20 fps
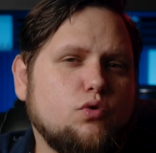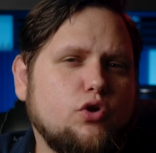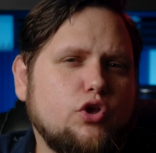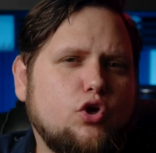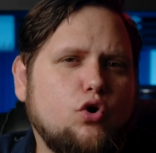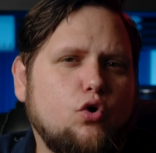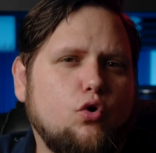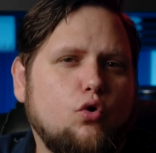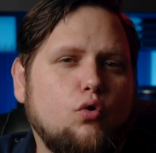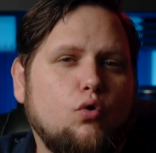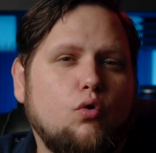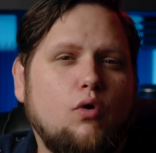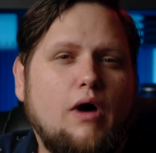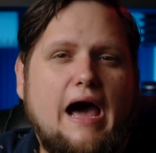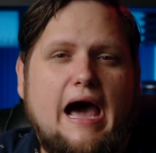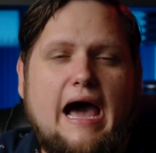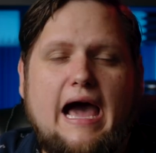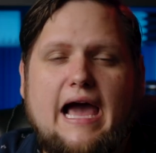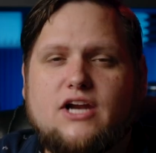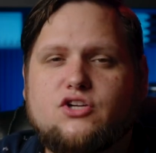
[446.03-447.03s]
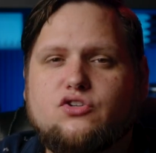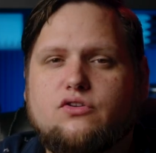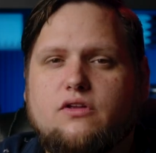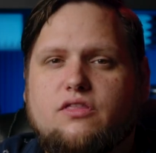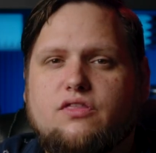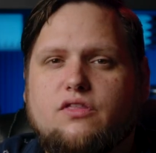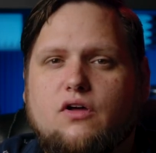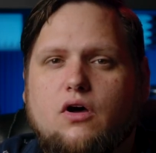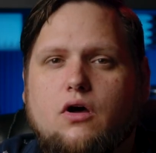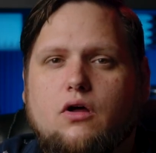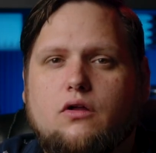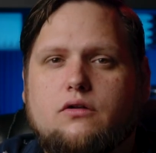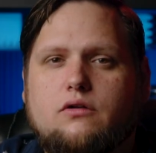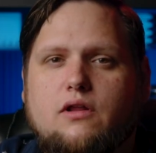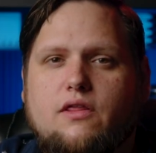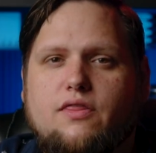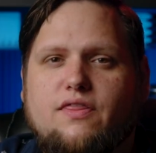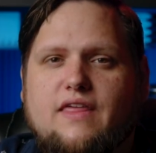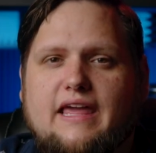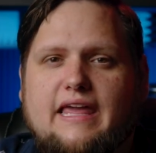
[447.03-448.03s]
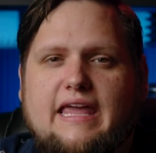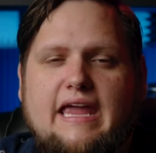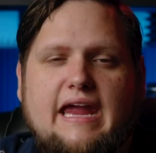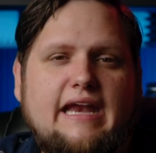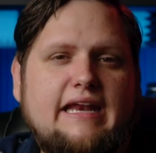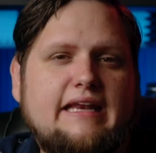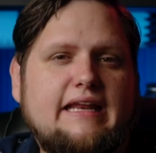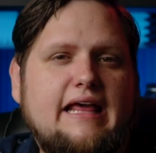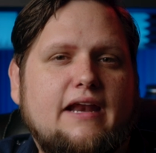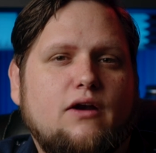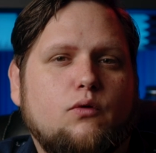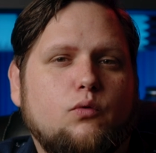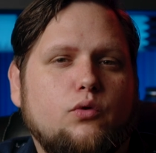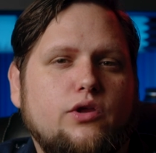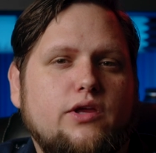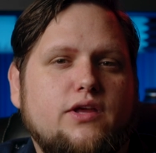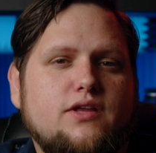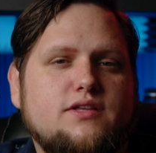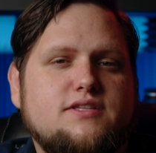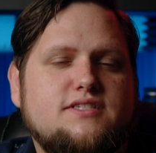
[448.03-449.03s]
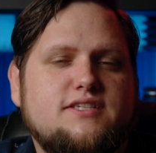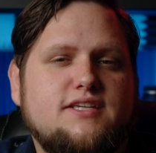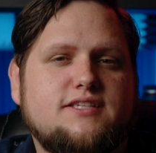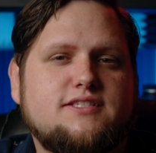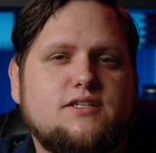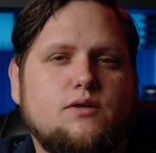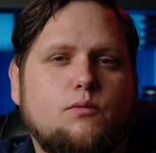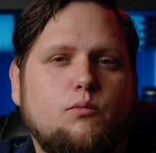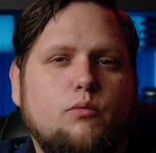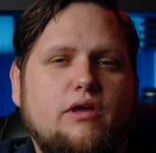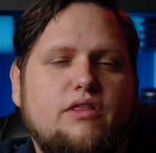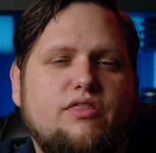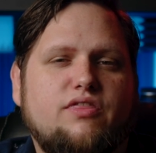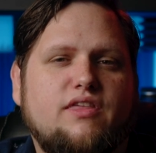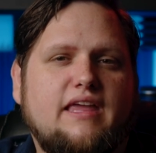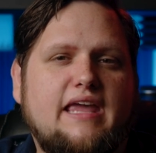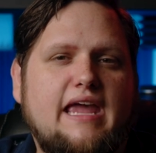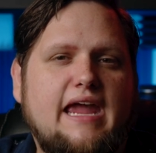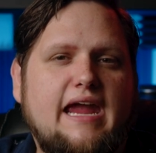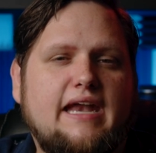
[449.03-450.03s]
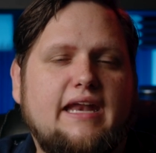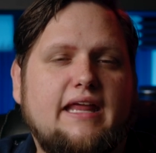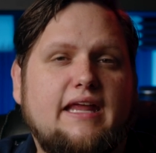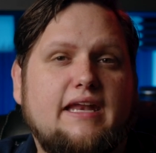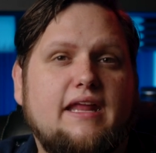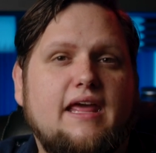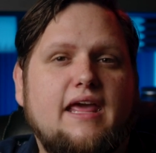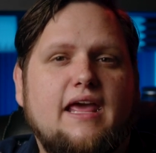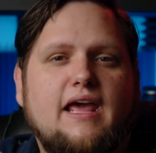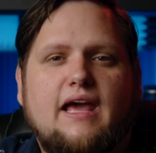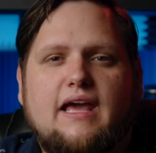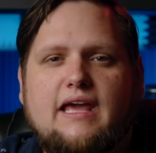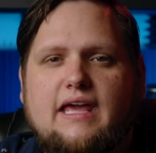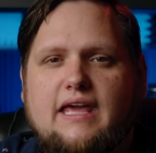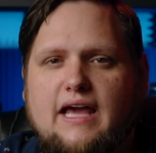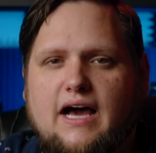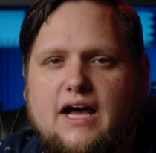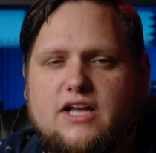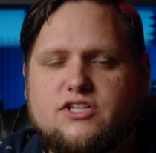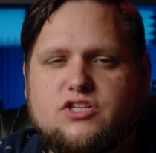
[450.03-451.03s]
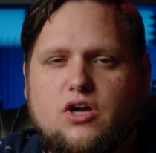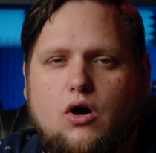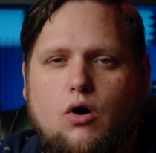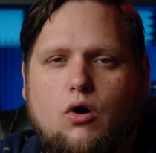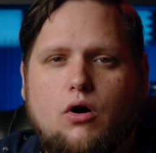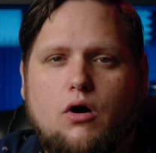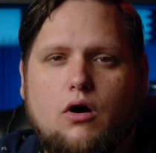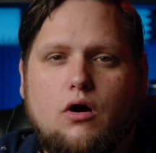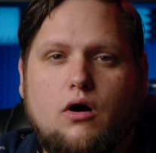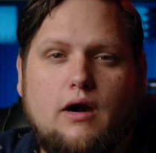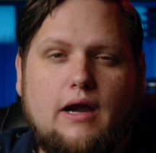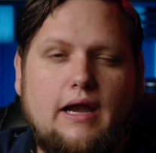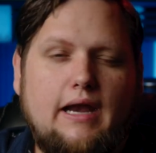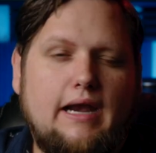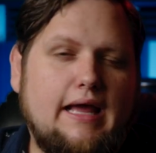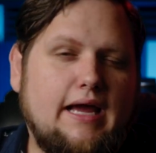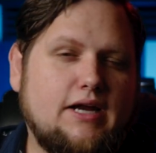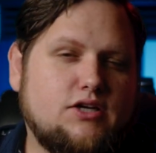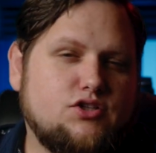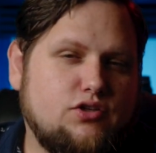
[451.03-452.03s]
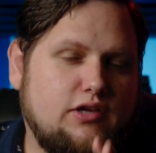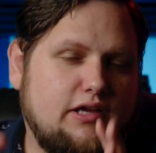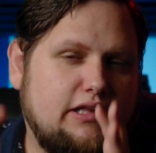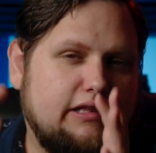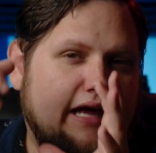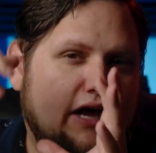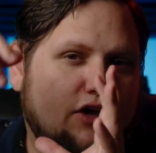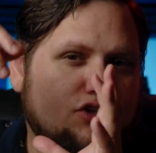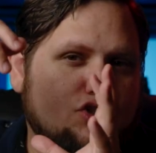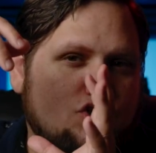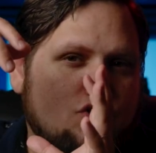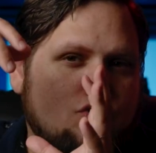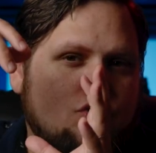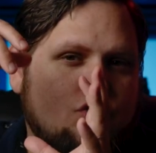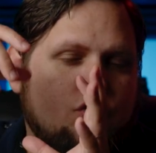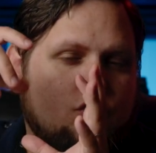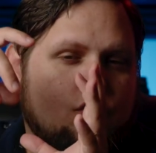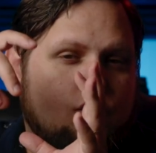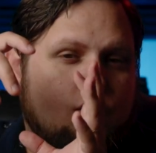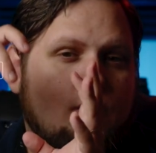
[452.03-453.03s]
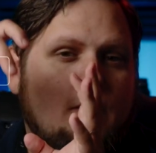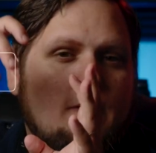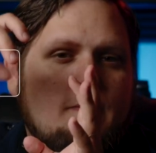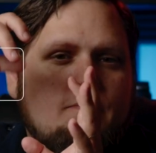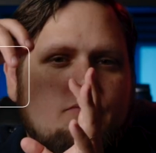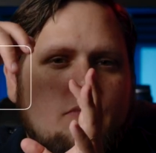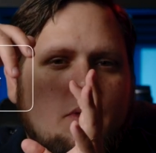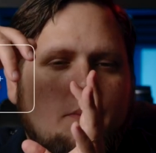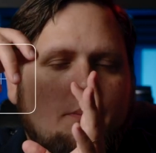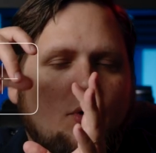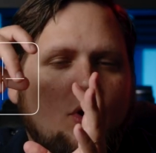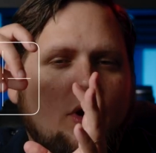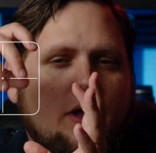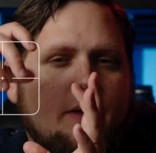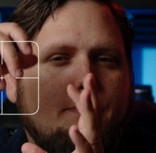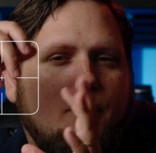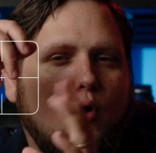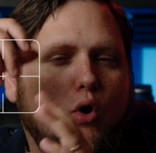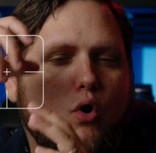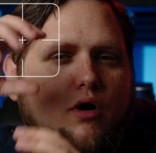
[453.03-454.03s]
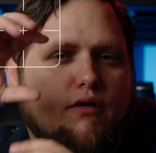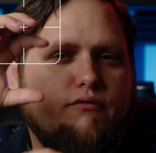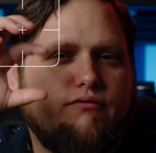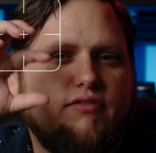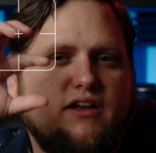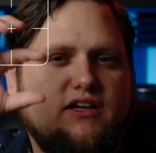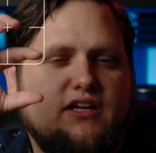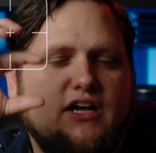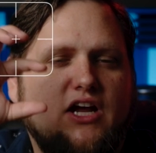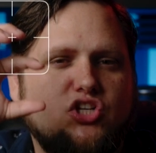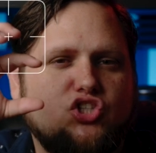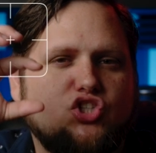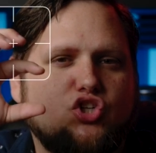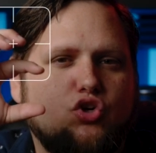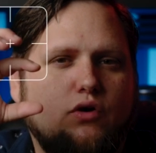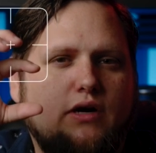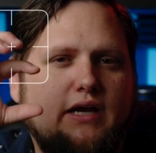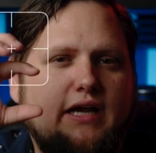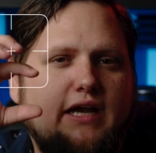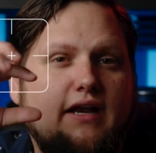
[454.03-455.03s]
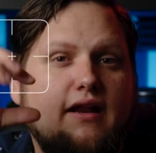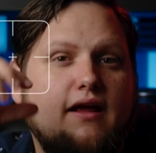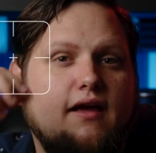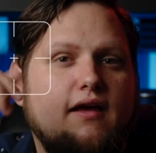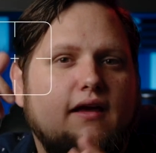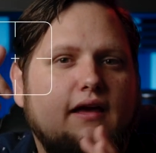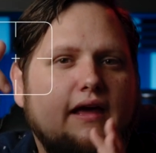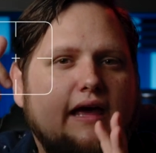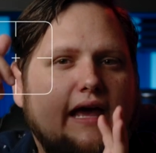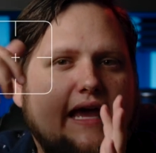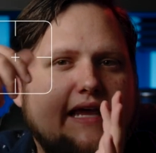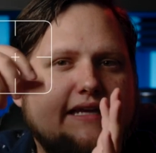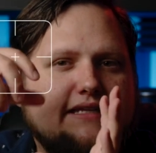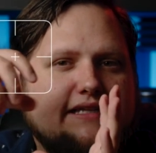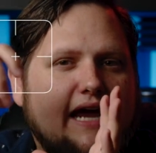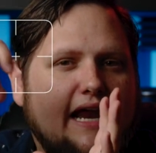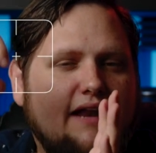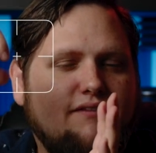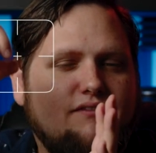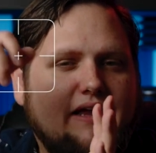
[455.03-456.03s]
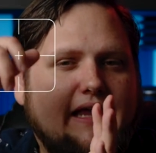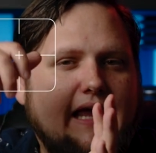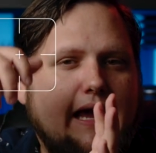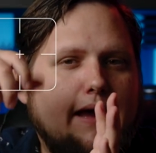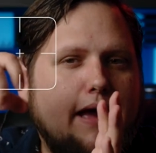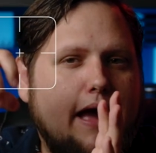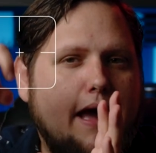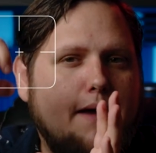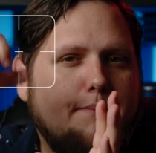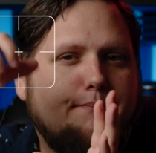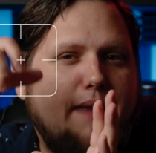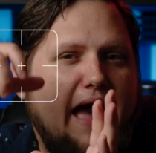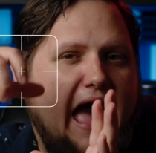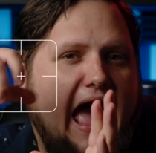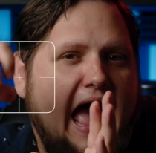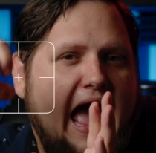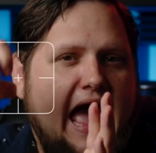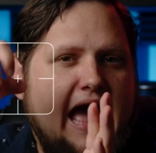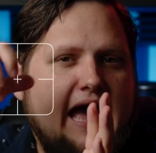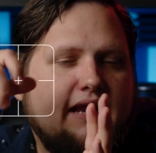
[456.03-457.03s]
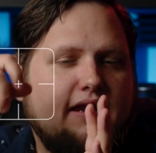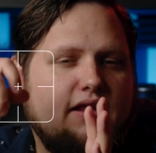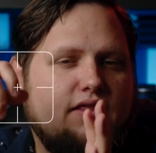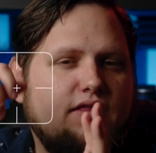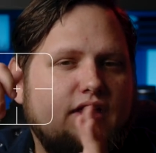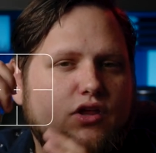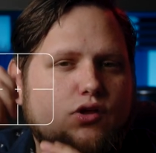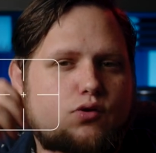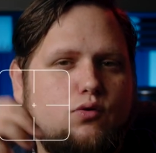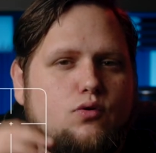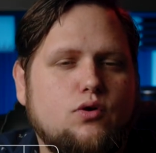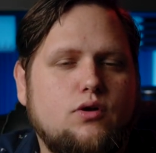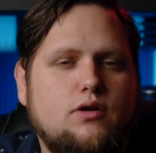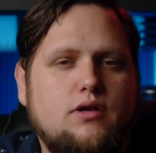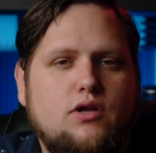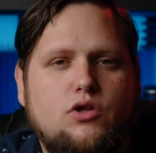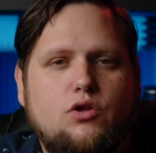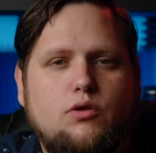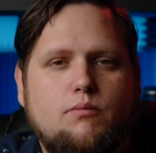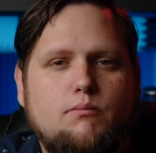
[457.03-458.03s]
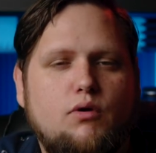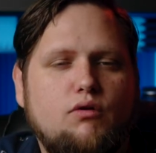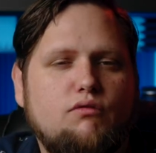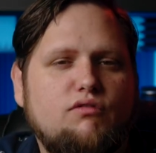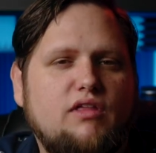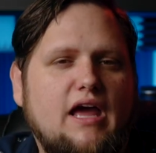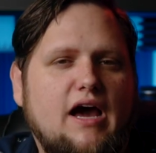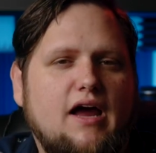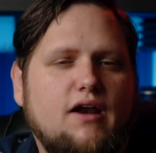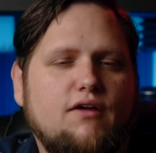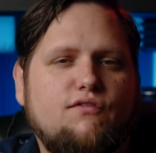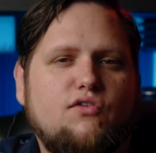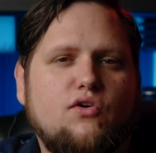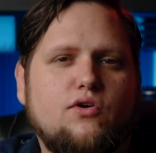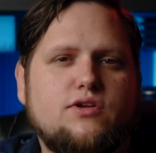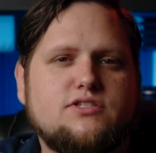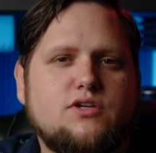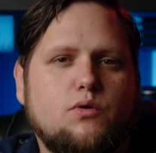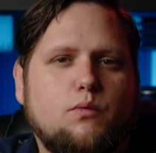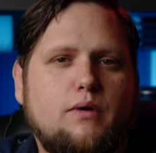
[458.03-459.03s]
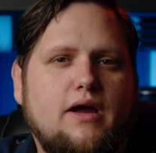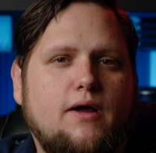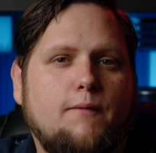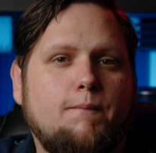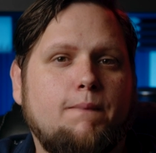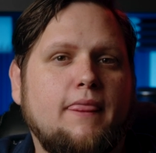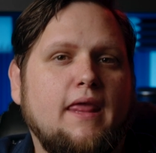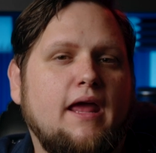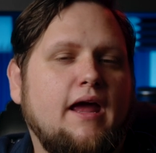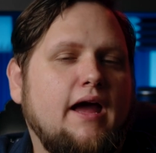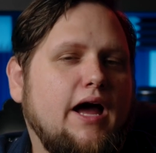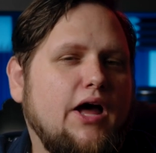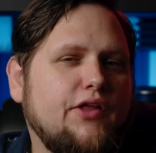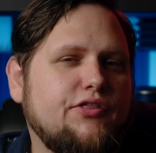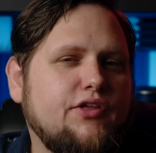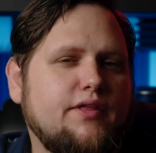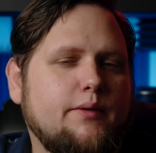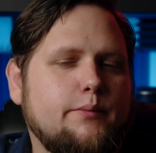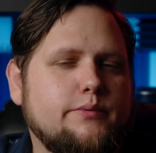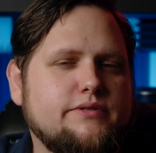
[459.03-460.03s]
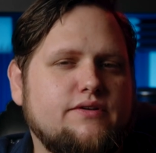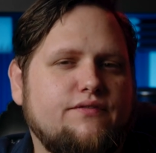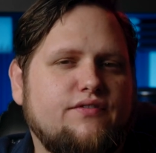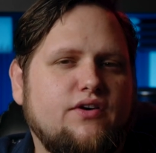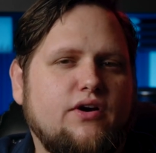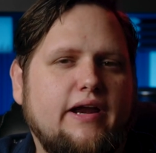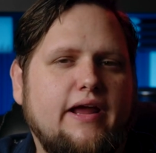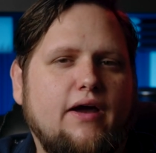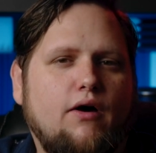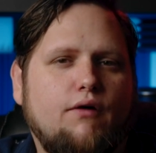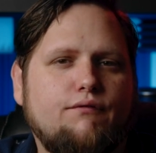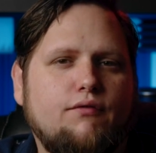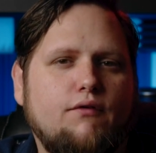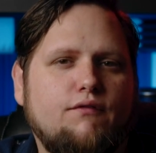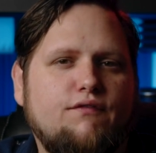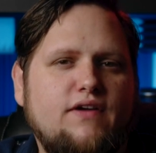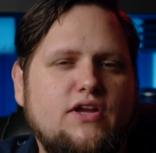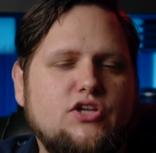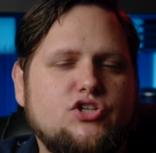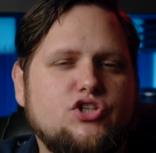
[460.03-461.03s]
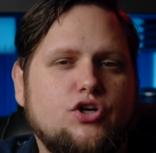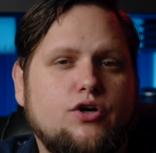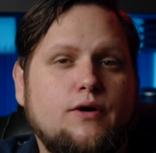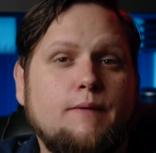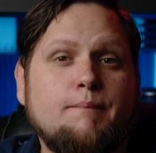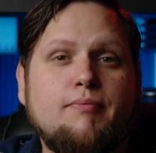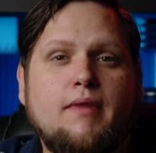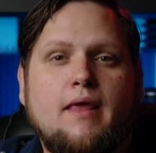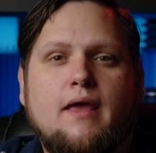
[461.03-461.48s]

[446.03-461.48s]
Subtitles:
really cool. I actually thought that Canon had a really good system with the Canon EOS R. It actually allowed you to put part of the touchscreen as kind of like a pad that you could move the autofocus around. I thought that was a very helpful feature.